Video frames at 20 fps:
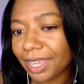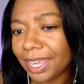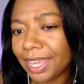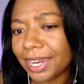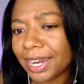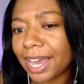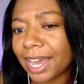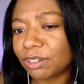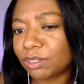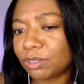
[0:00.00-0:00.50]

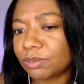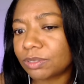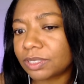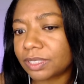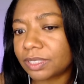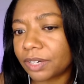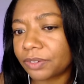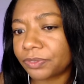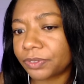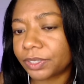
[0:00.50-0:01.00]
and how you
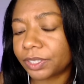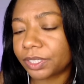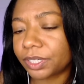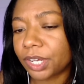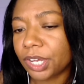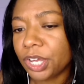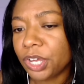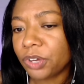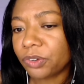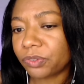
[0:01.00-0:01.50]

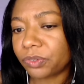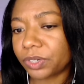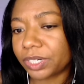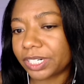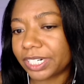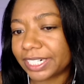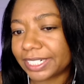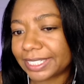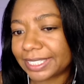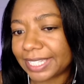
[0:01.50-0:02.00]
suffered for
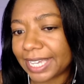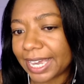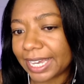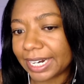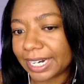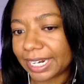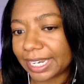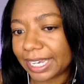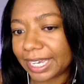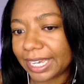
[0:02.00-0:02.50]
your
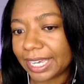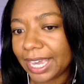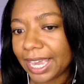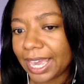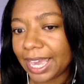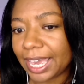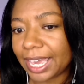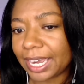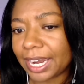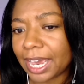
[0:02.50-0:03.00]
sanity
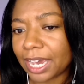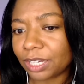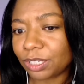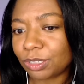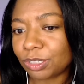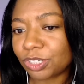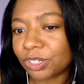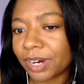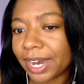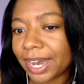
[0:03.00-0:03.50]
and how
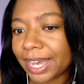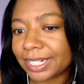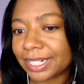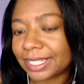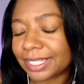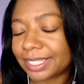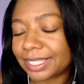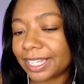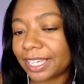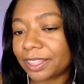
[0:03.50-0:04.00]
you tried
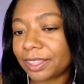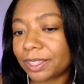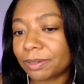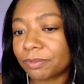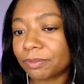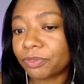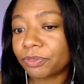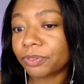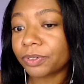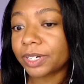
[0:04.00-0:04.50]
to set
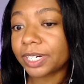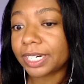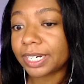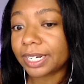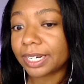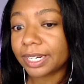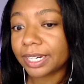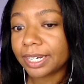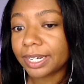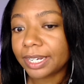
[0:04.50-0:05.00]
them
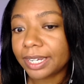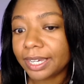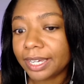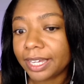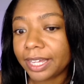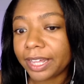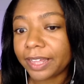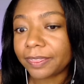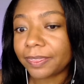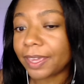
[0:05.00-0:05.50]
free.
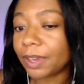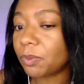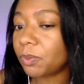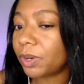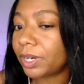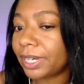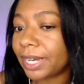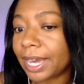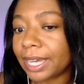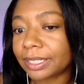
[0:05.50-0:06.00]
They
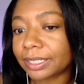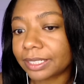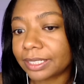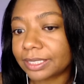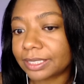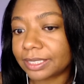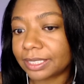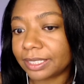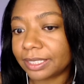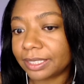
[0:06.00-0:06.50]
would not
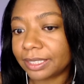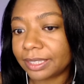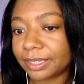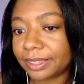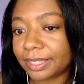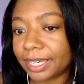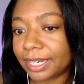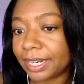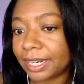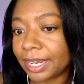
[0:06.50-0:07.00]
listen.
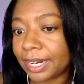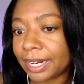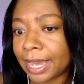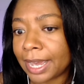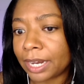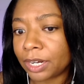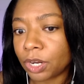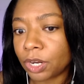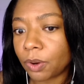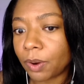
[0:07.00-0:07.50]
They did
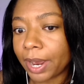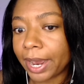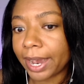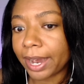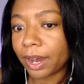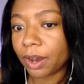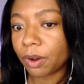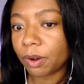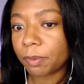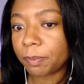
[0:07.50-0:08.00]
not know
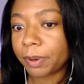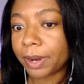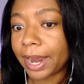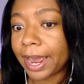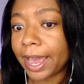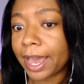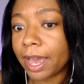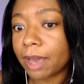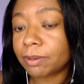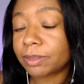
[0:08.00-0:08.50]
how.
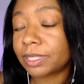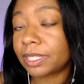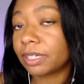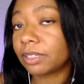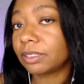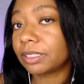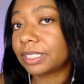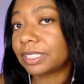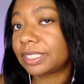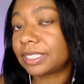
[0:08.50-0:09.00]
Perhaps
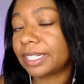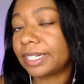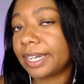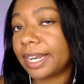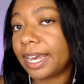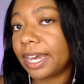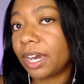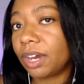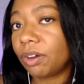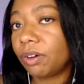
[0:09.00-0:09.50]
they'll listen
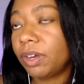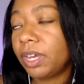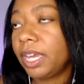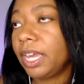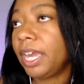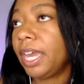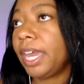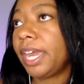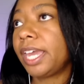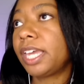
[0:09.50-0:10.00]
now."
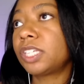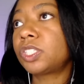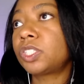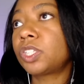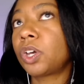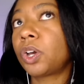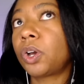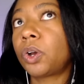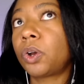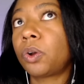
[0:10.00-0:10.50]
And
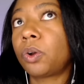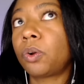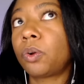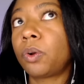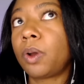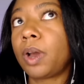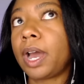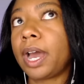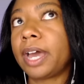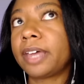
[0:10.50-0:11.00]

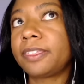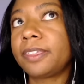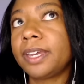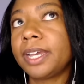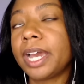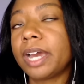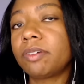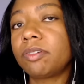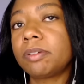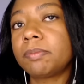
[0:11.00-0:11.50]
so I
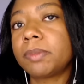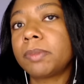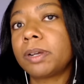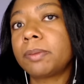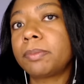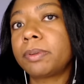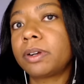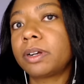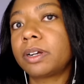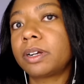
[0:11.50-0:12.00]
think I
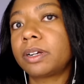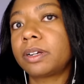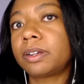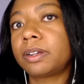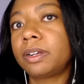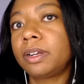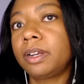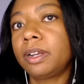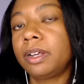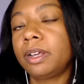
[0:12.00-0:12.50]

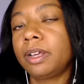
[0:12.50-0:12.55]
remember